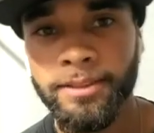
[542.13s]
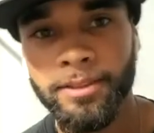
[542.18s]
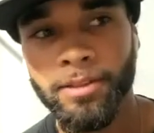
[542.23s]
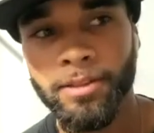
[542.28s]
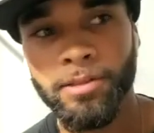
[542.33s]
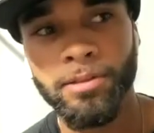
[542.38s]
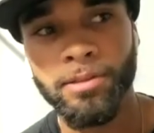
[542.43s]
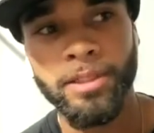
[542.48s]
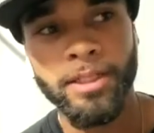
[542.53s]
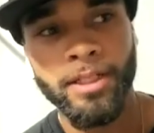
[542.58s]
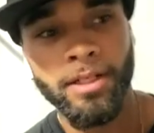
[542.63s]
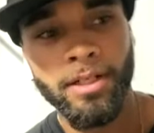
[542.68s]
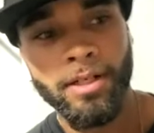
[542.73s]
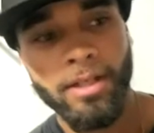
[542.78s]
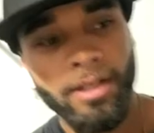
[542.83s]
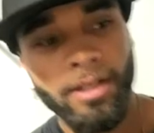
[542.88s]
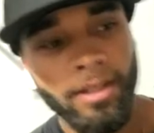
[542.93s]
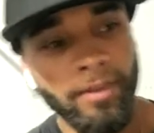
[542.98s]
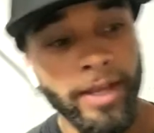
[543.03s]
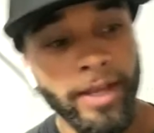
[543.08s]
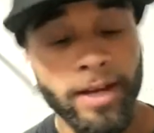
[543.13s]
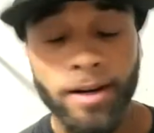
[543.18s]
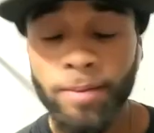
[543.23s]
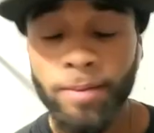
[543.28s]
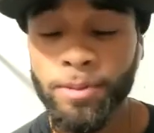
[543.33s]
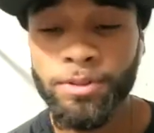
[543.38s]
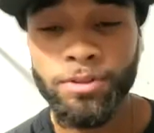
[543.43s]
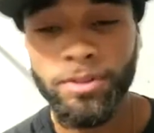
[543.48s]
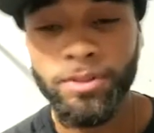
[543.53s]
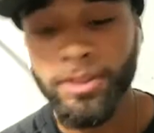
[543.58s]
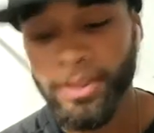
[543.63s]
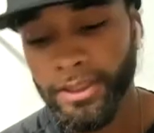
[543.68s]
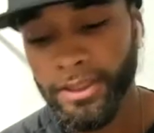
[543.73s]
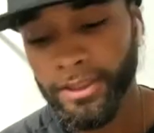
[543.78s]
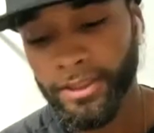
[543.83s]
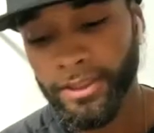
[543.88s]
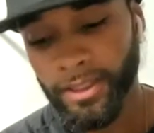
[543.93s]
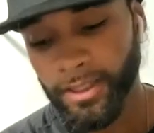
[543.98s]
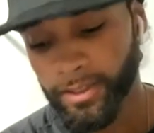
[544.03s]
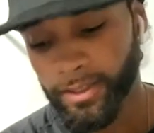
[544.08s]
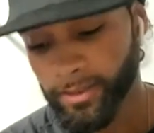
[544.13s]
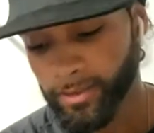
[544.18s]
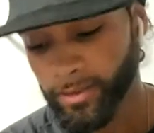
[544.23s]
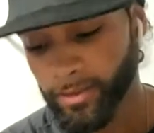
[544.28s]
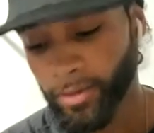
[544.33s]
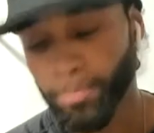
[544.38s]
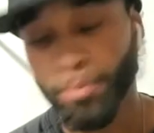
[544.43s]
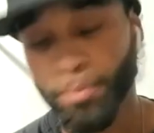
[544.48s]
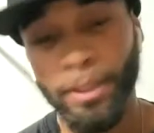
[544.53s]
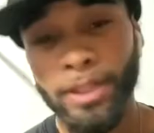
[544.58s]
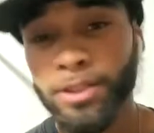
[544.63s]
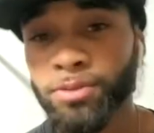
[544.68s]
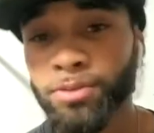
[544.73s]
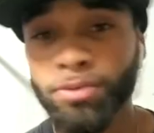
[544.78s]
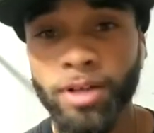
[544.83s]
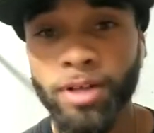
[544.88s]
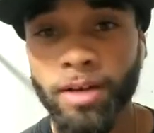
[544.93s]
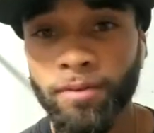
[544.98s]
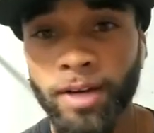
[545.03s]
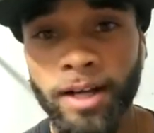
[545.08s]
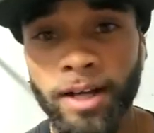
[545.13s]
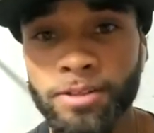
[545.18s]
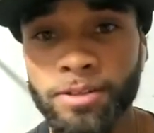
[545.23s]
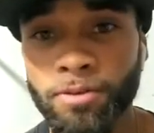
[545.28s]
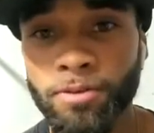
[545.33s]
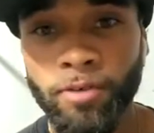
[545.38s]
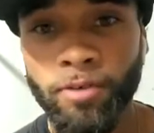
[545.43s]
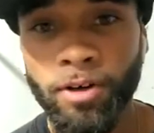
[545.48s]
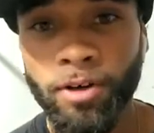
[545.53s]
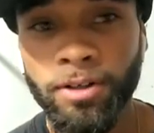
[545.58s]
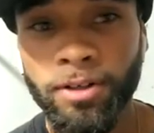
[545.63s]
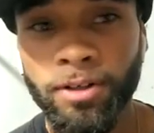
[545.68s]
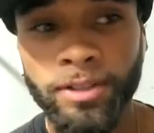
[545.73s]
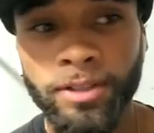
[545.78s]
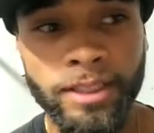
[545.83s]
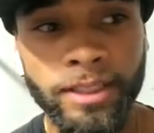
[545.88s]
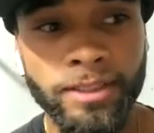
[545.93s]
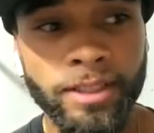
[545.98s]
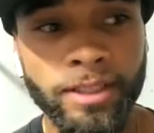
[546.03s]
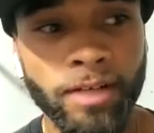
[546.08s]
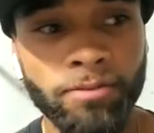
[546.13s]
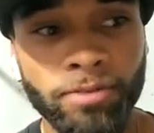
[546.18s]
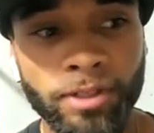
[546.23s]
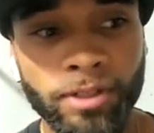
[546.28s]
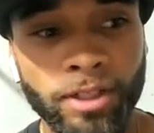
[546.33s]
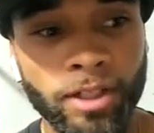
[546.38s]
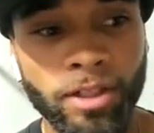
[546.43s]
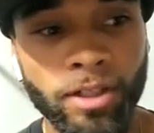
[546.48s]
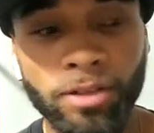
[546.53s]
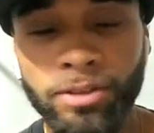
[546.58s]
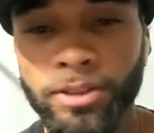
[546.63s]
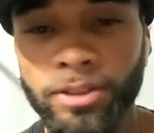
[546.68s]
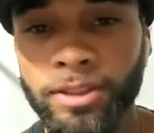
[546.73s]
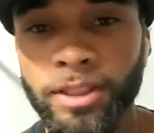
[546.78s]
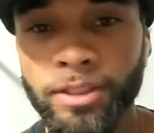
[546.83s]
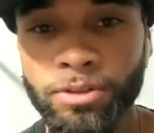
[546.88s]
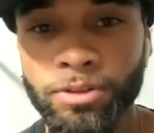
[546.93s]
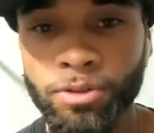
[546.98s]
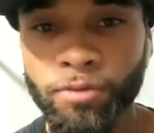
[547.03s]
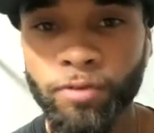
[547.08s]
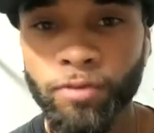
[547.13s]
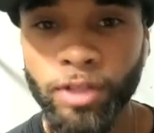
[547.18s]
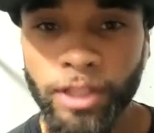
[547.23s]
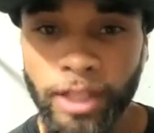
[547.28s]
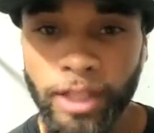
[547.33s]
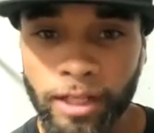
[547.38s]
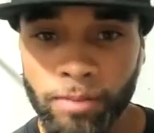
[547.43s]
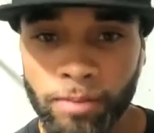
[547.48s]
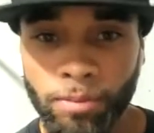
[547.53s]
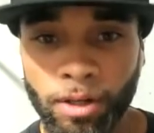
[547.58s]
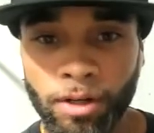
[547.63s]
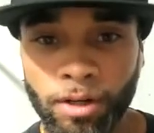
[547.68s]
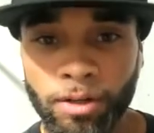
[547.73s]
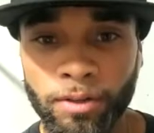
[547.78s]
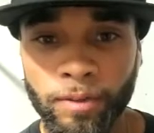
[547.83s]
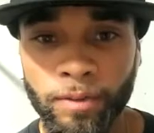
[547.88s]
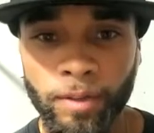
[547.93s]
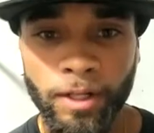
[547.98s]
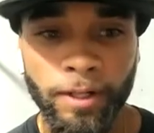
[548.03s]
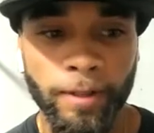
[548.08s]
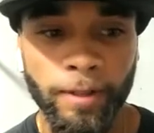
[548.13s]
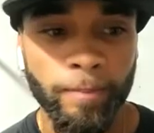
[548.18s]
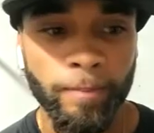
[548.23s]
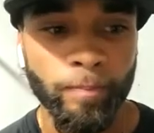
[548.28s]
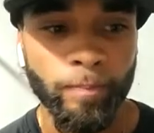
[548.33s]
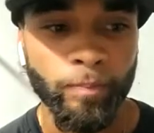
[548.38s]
So that opportunity is is the biggest one I've got so far. It's definitely the closest thing to affiliated ball. Um, mm-hmm.